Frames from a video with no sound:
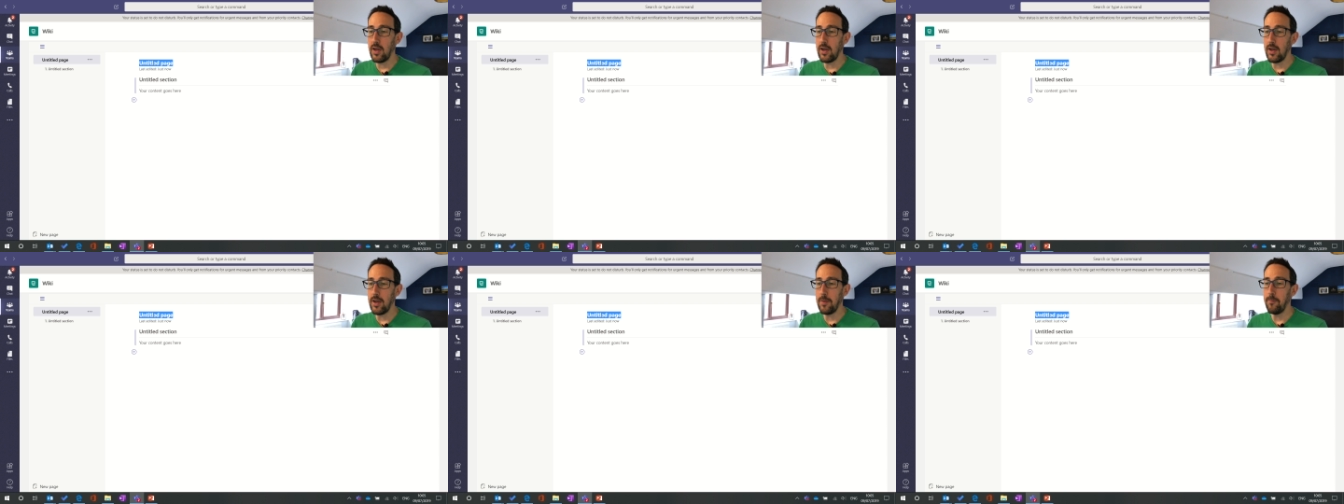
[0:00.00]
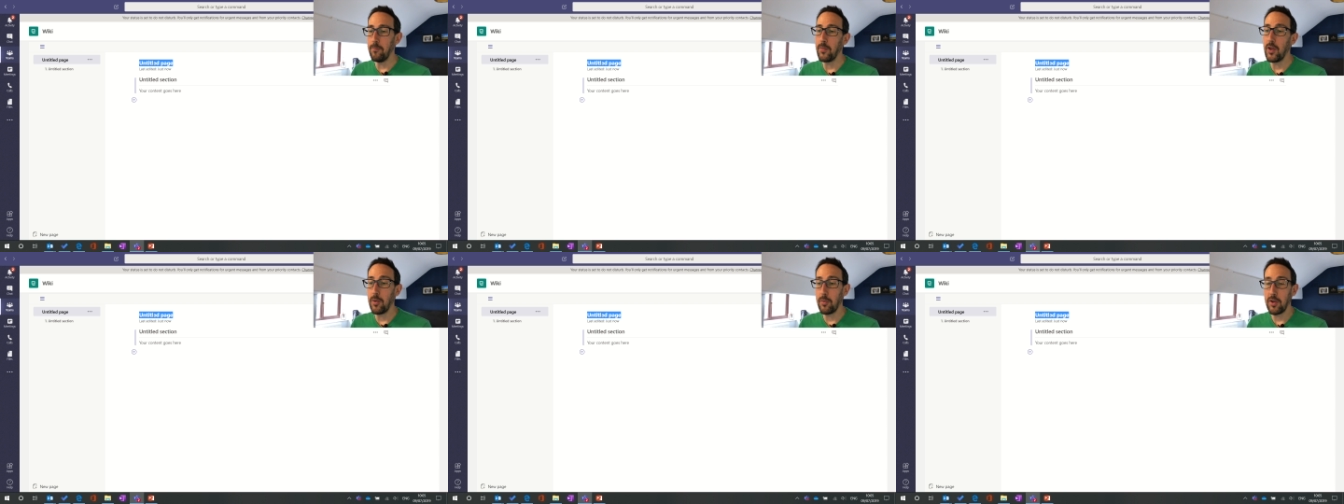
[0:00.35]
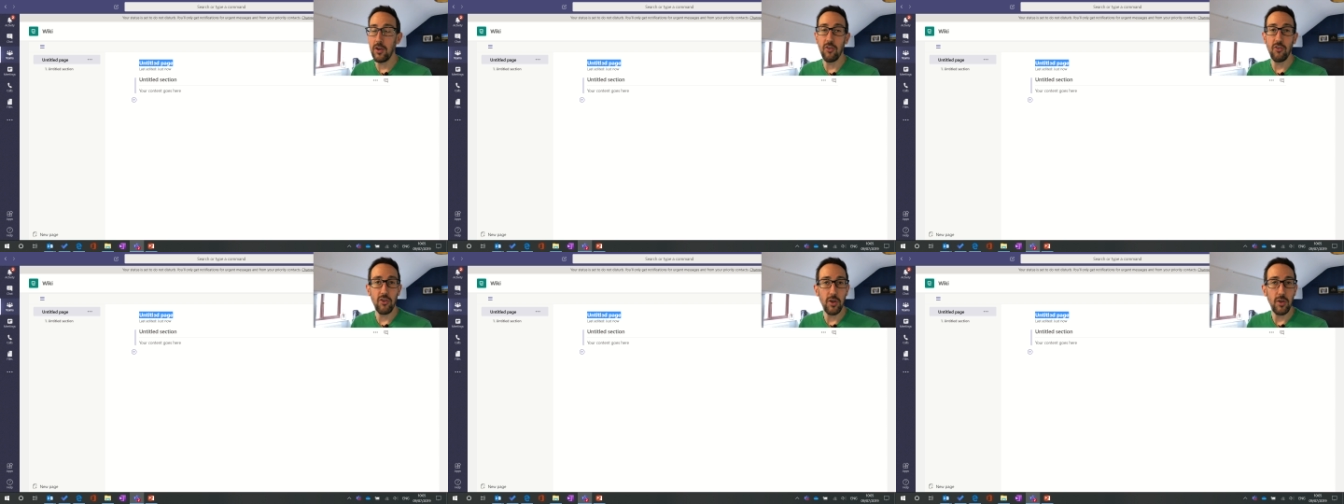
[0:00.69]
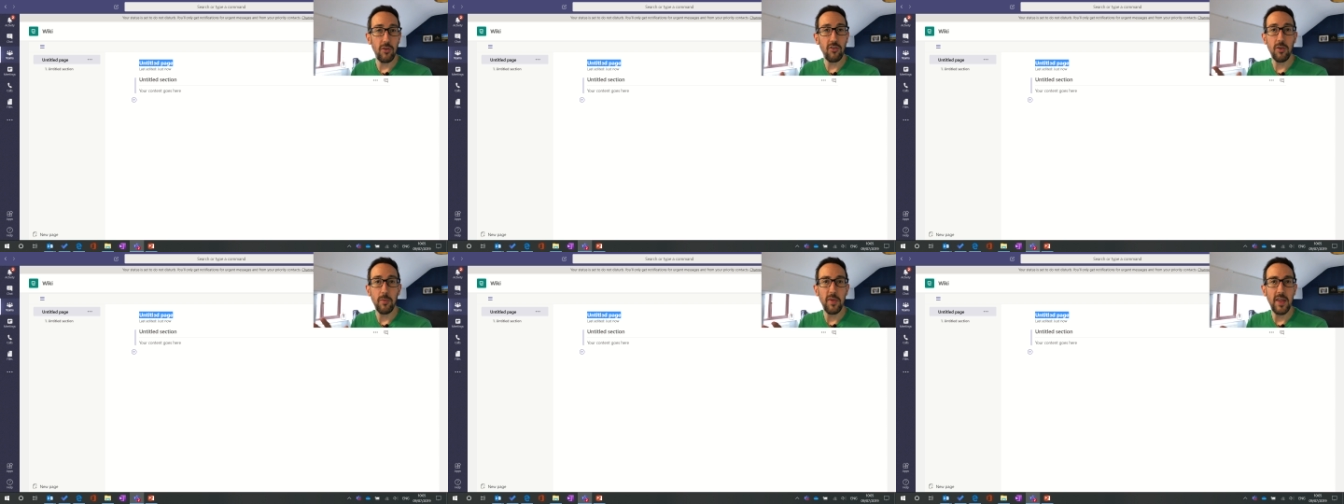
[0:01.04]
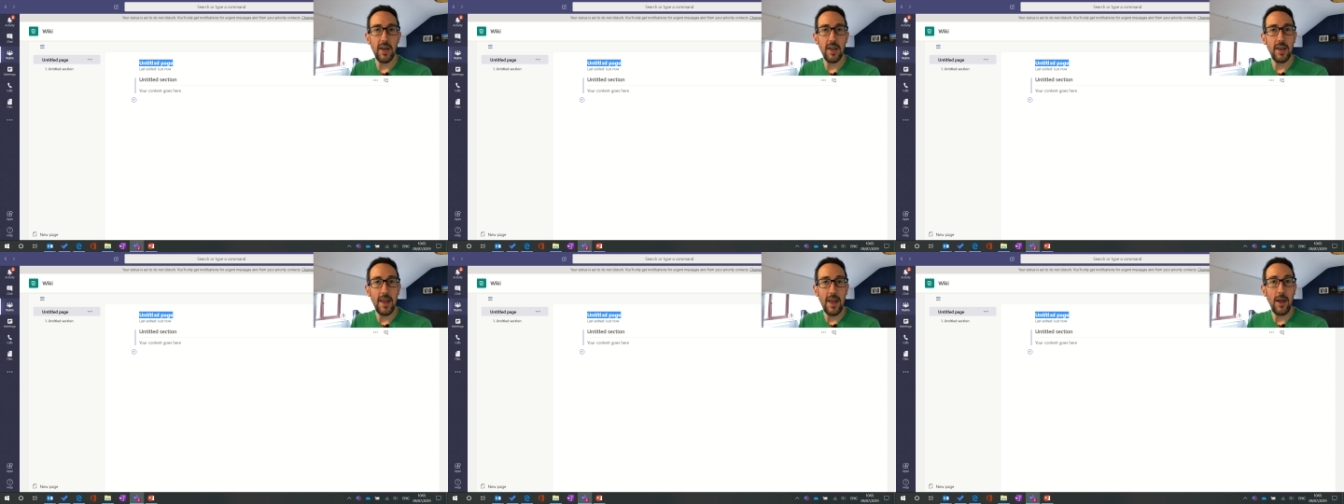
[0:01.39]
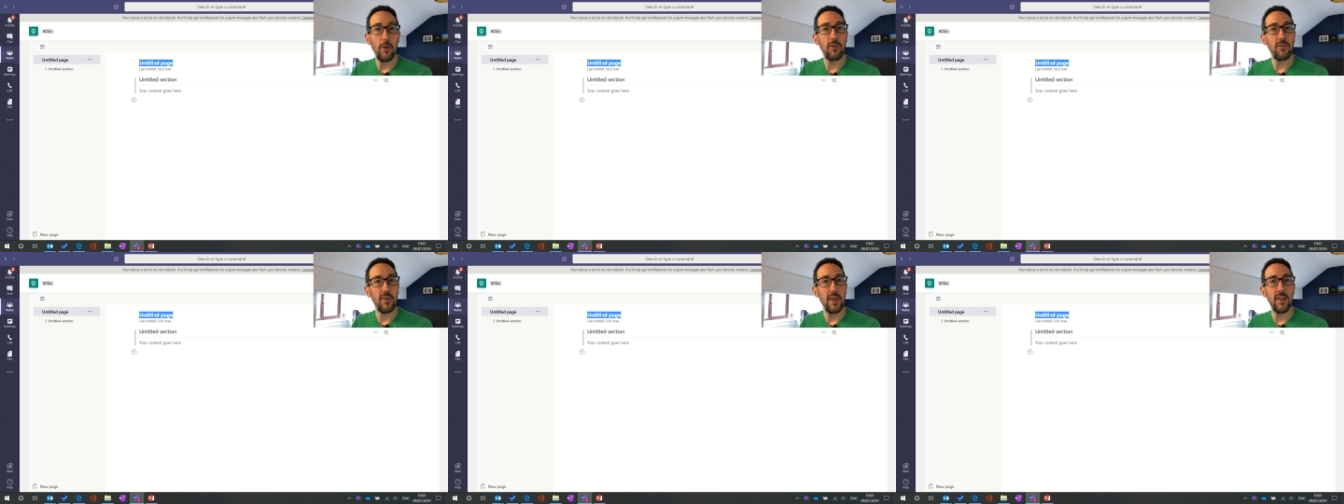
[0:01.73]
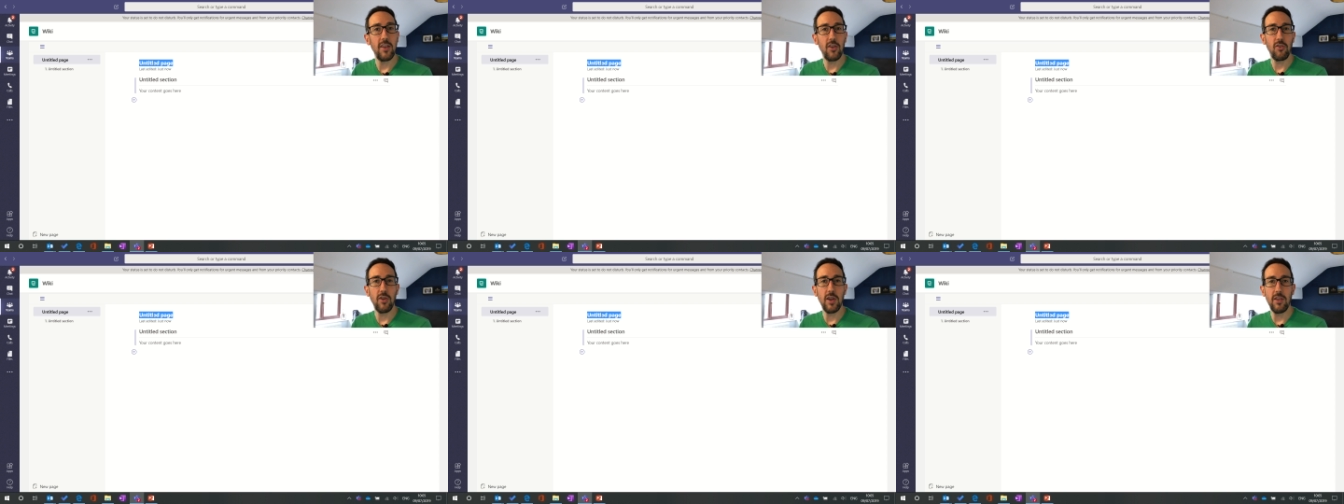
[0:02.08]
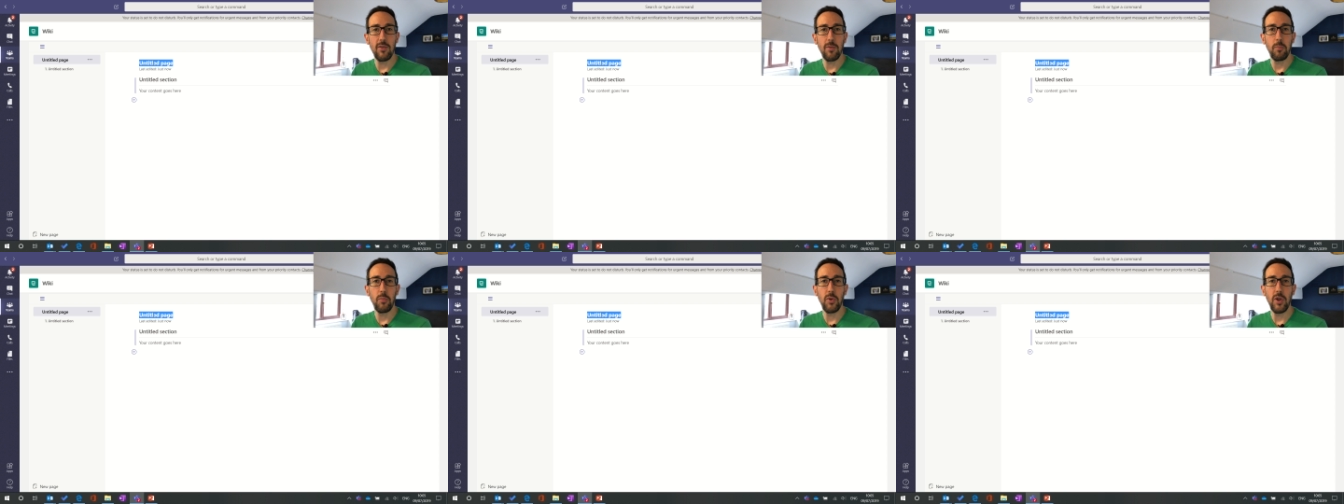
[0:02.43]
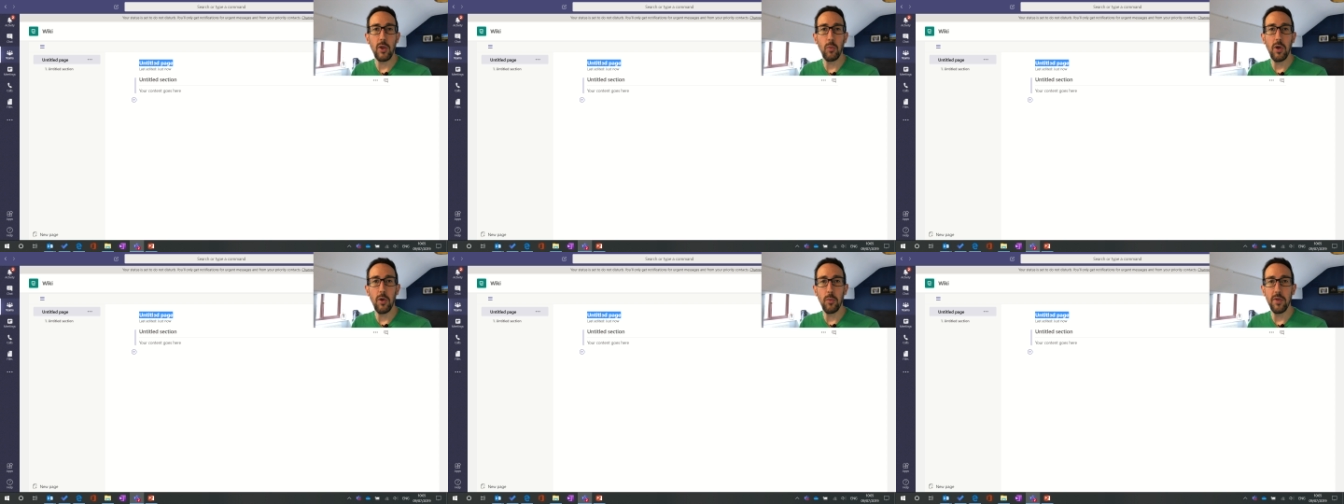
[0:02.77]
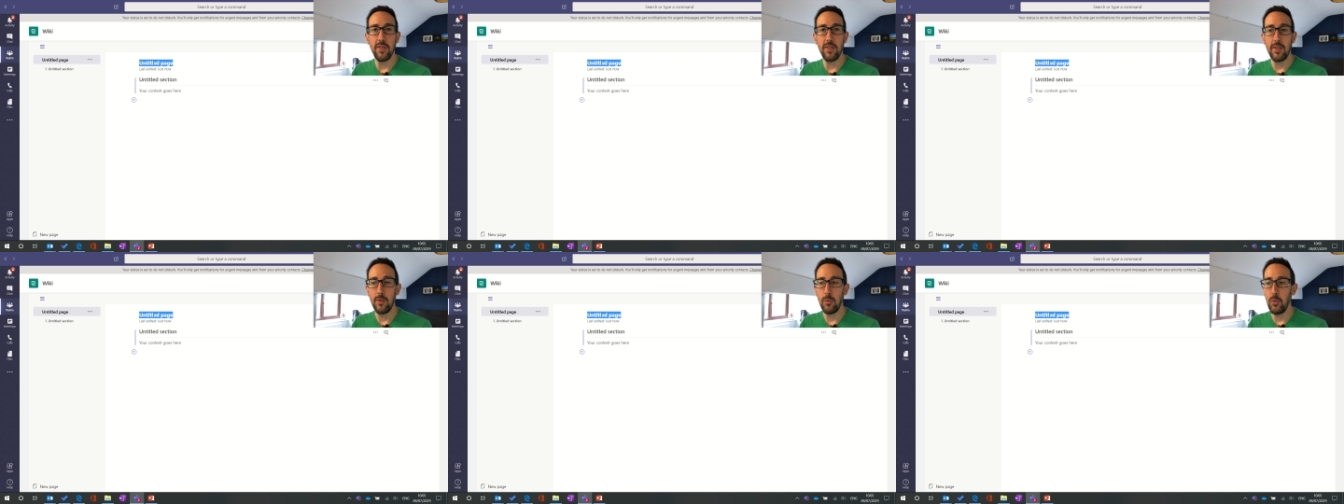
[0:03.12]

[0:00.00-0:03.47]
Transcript: Um, I'm going to show you some of that now because it integrates pretty well with,